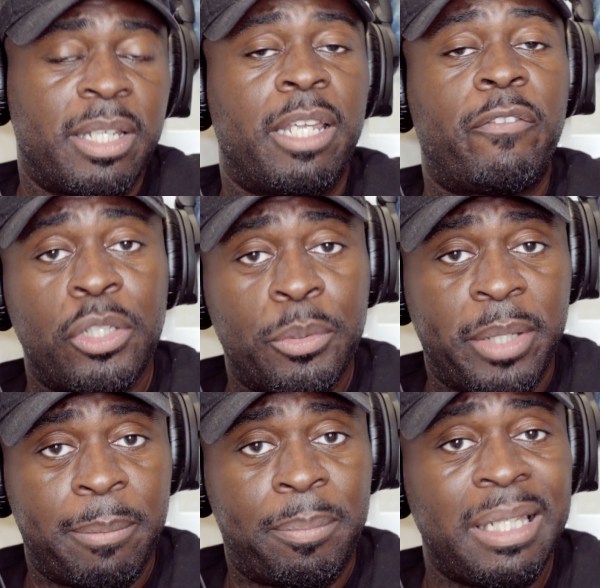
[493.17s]
If you're new
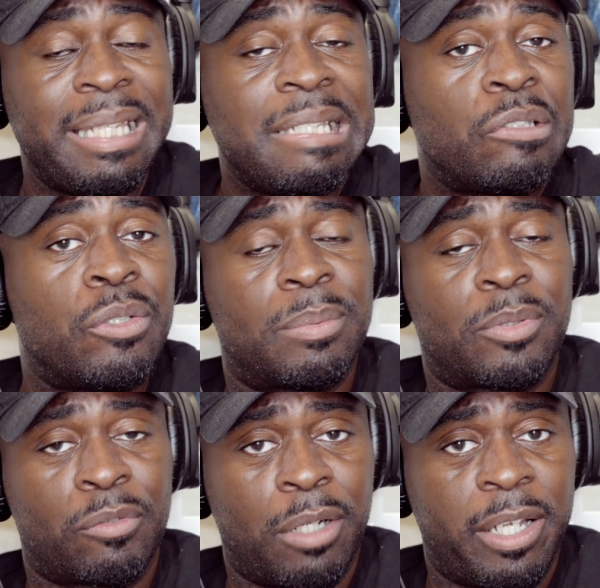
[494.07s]
here, please do
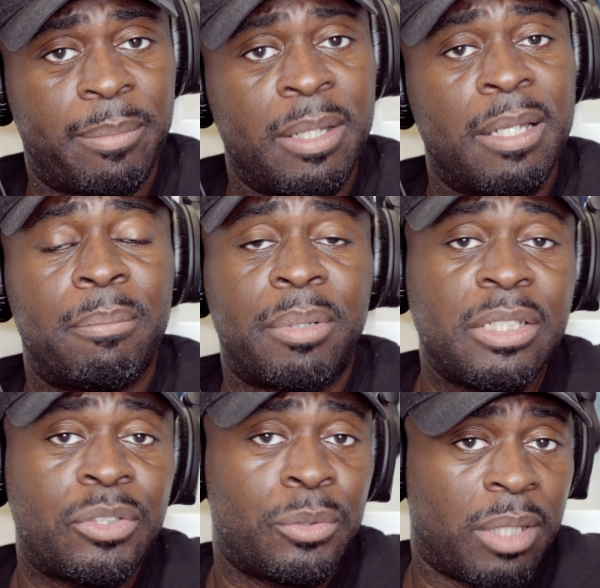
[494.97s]
subscribe.
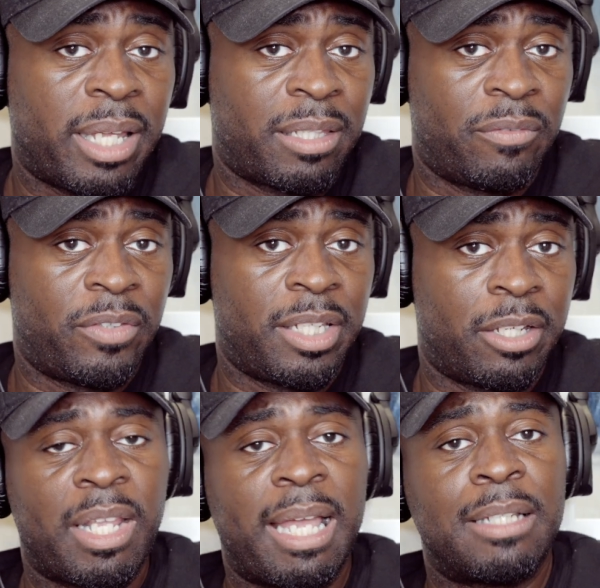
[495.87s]
Please do like the video.
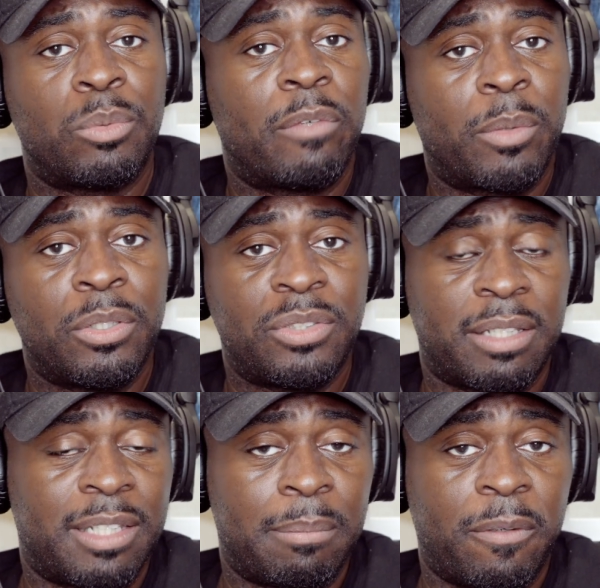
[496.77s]
And to everyone who's
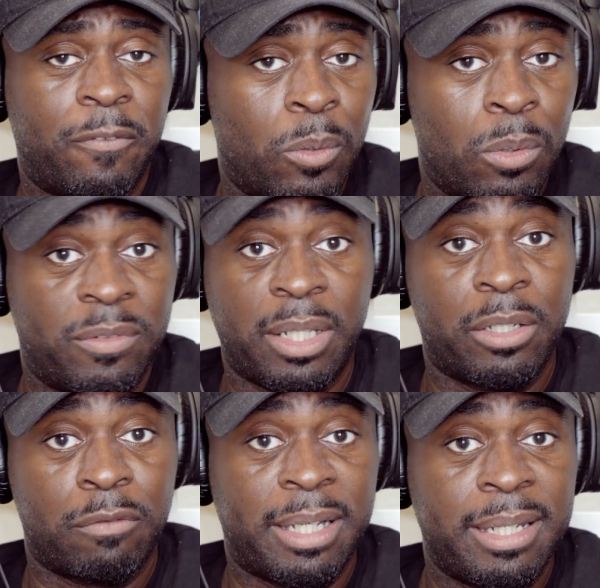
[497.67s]
done that before or done it
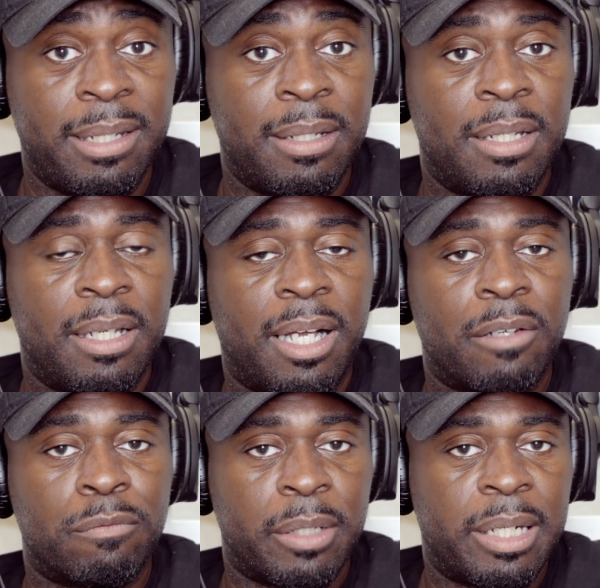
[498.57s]
already, I
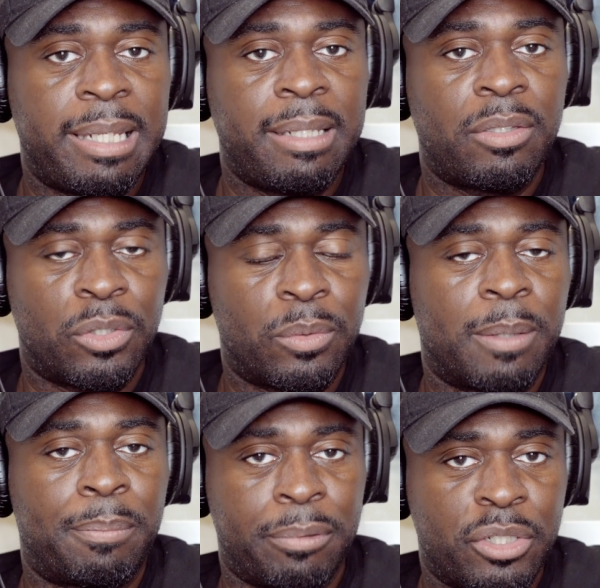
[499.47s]
really do
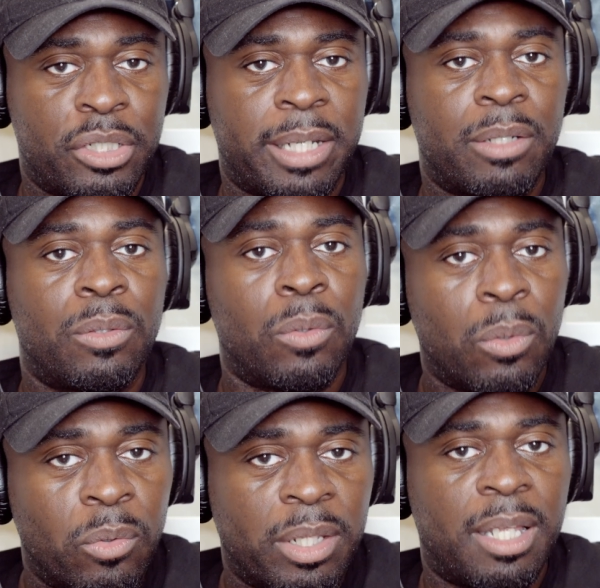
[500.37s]
appreciate
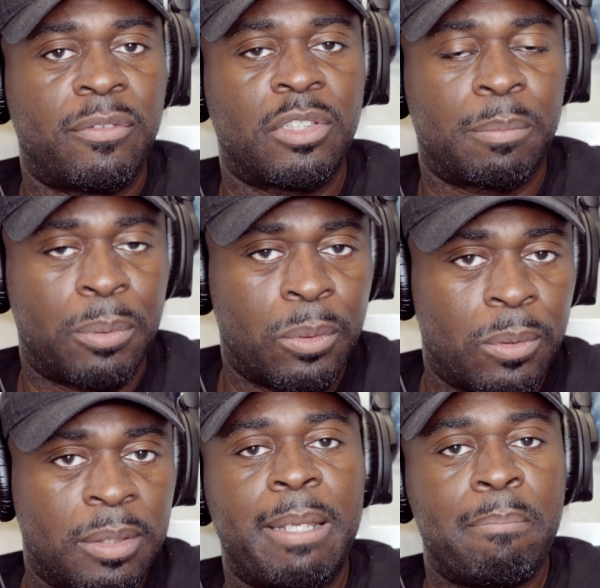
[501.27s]
all the love and support.
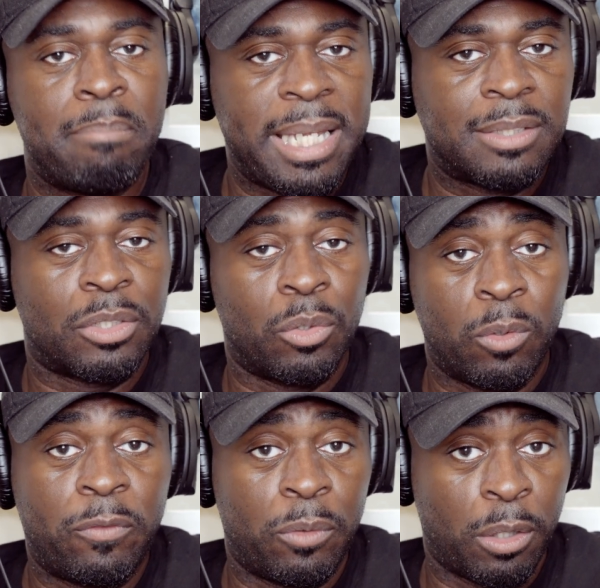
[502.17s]
It means an
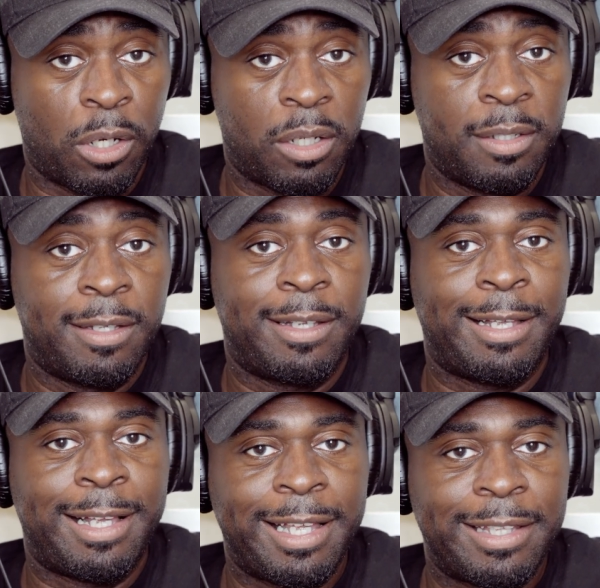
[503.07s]
awful lot,
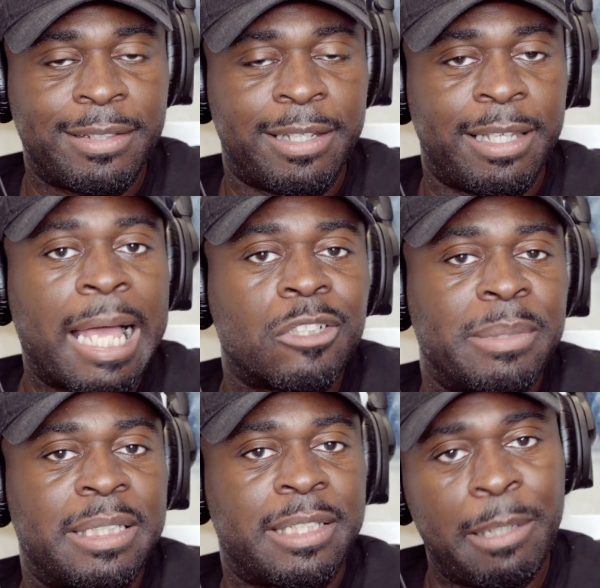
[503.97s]
and it allows
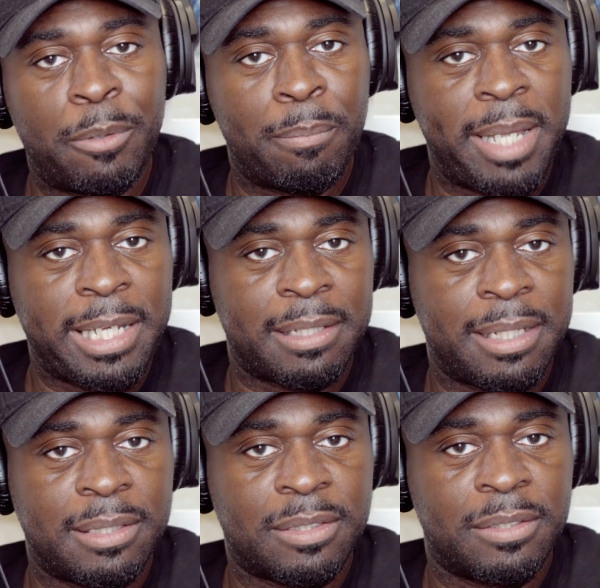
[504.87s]
me to keep on making
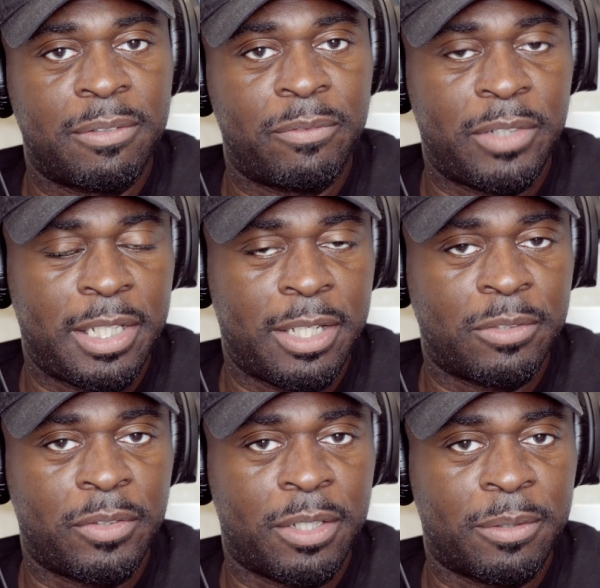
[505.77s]
these videos
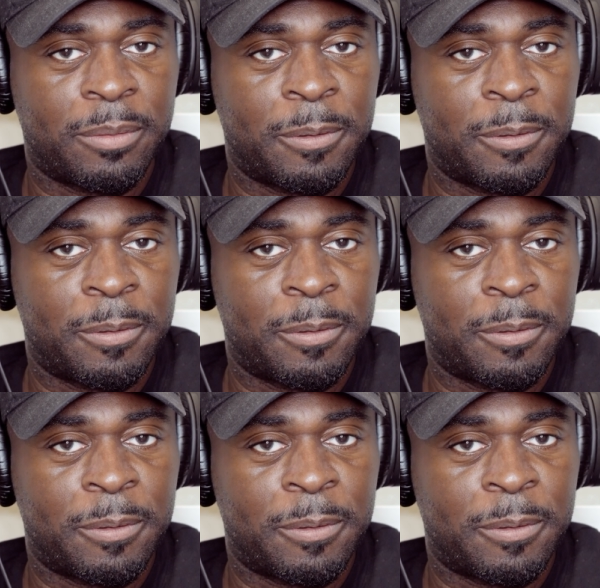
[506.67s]
for you.